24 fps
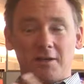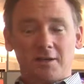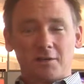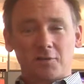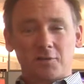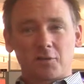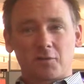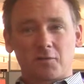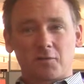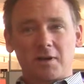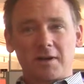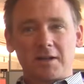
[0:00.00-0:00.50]

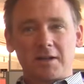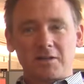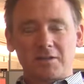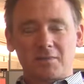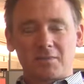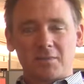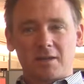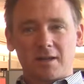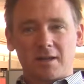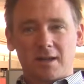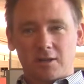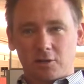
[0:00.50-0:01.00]
So finding
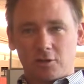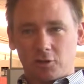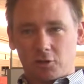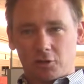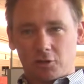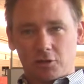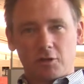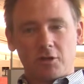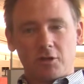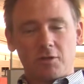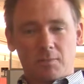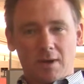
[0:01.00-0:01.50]
something that had
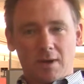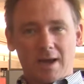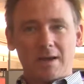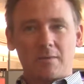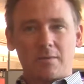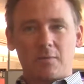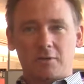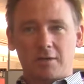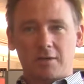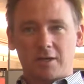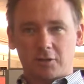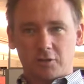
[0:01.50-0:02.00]
good patent
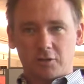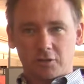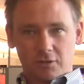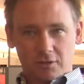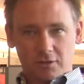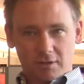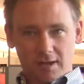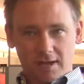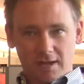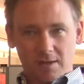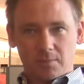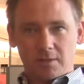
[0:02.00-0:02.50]
protection,
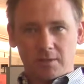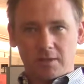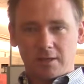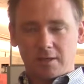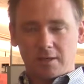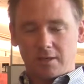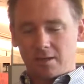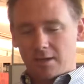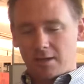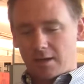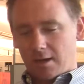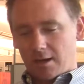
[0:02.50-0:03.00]
good
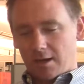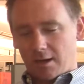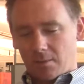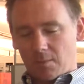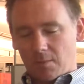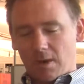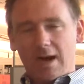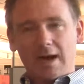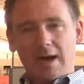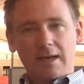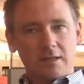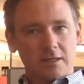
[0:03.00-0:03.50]
IP,
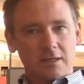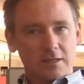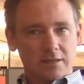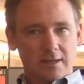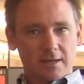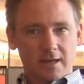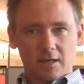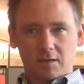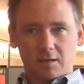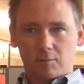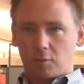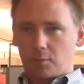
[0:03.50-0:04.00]
highly
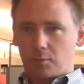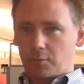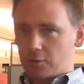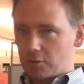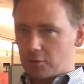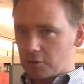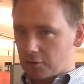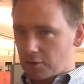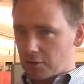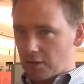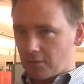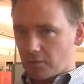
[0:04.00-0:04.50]
scalable, pure
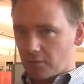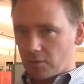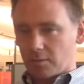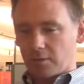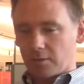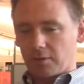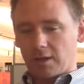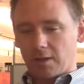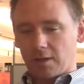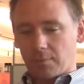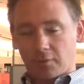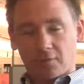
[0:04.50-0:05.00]
software
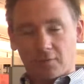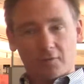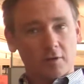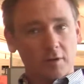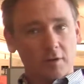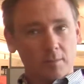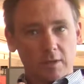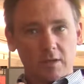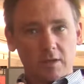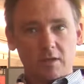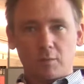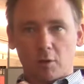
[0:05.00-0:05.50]
play,
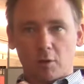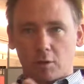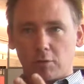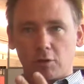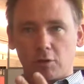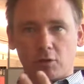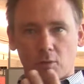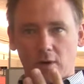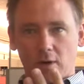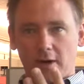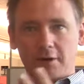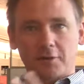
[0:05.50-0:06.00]
preferably in the mobile
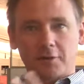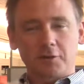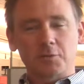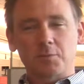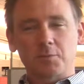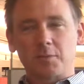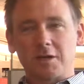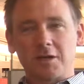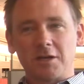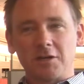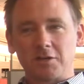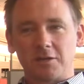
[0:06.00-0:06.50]
and wireless
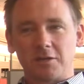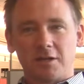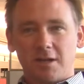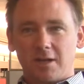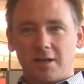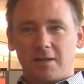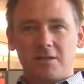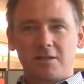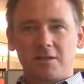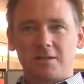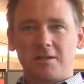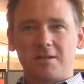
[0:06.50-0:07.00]
space, and
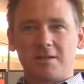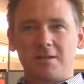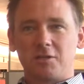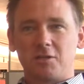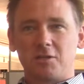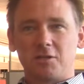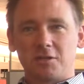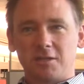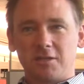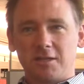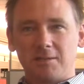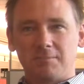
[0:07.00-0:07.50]
this hit it to
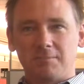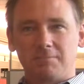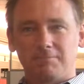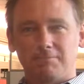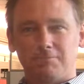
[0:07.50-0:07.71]
the T.